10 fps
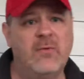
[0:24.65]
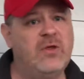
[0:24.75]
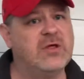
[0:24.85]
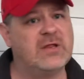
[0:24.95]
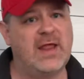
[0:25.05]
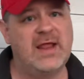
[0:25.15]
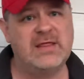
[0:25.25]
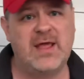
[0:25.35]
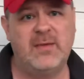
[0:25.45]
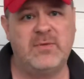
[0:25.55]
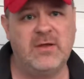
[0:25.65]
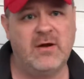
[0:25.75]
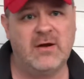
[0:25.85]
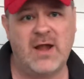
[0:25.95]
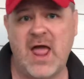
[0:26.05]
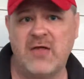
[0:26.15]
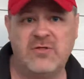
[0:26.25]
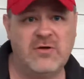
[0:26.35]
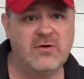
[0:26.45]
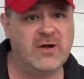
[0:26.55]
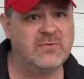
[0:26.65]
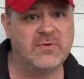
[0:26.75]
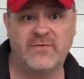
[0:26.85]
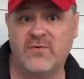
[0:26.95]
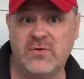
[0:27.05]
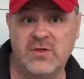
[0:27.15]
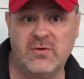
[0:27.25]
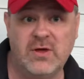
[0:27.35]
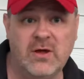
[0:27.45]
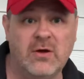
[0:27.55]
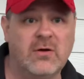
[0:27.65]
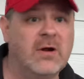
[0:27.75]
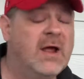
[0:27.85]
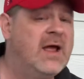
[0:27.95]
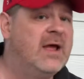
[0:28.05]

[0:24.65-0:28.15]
We just landscaped the yard last year because it was our first year here.